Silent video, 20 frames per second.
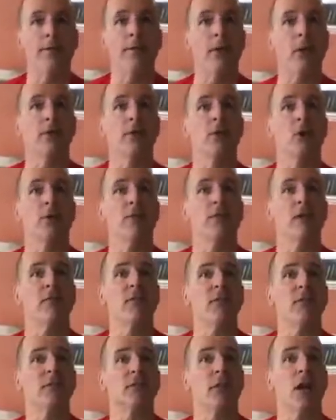there's no
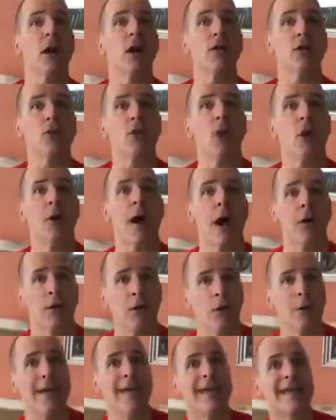difference as long as you know how
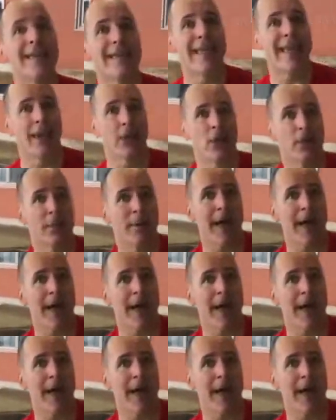to. Give in your